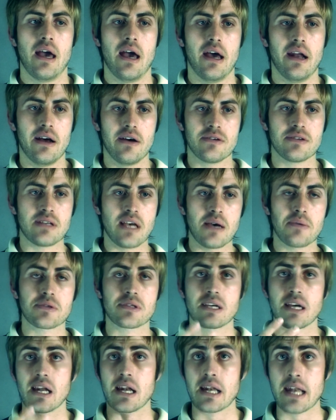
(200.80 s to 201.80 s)
And I was able
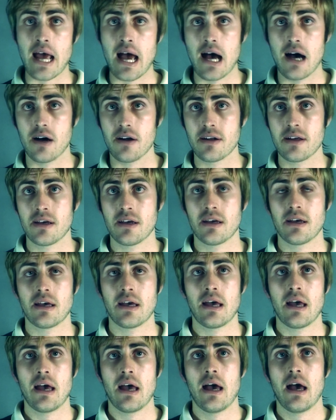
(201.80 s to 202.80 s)
to get it down.
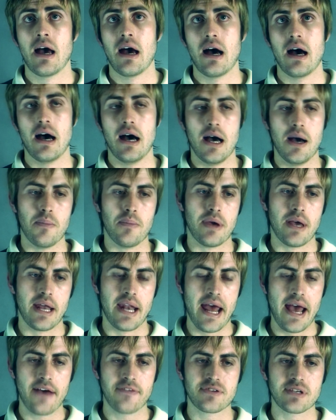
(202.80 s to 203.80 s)

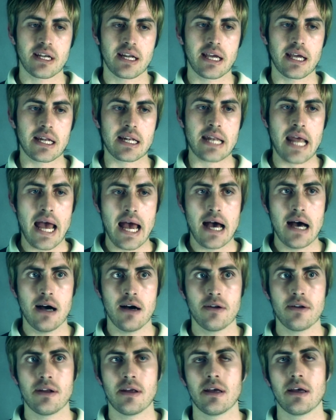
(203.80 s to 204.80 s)
And after getting it
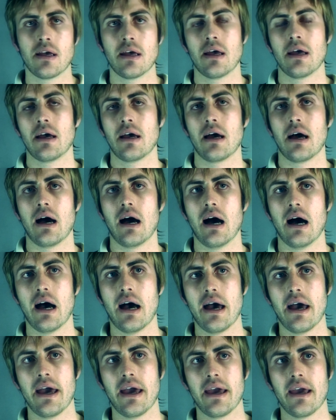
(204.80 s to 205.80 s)
down,
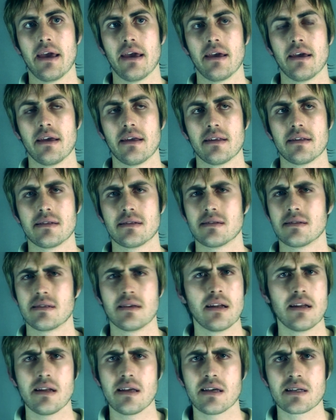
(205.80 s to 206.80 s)
I
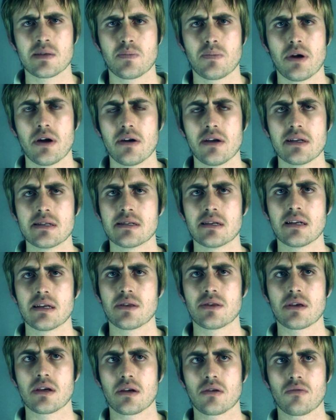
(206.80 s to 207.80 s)
didn't experience
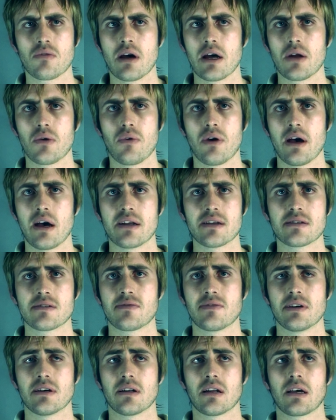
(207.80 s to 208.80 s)
anything right away. I just
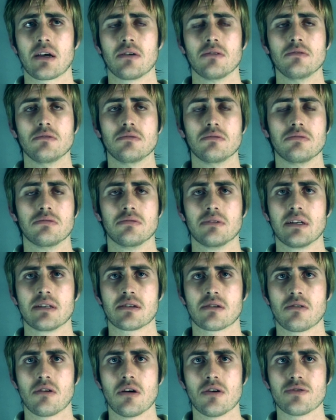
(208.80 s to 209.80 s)
felt like, oof,
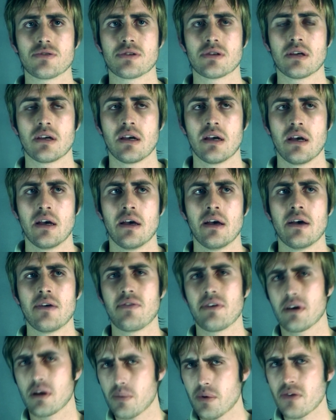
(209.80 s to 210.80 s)
that's gross.
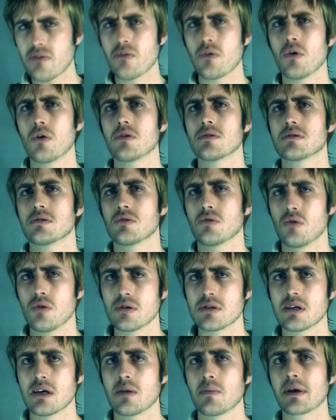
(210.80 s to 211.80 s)
Felt a bit of
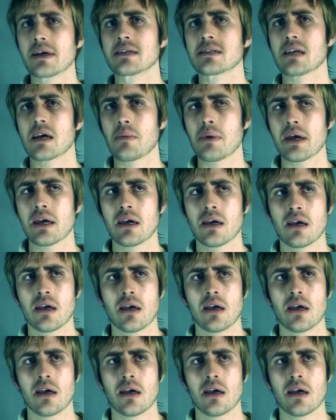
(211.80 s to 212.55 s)
nausea in my stomach.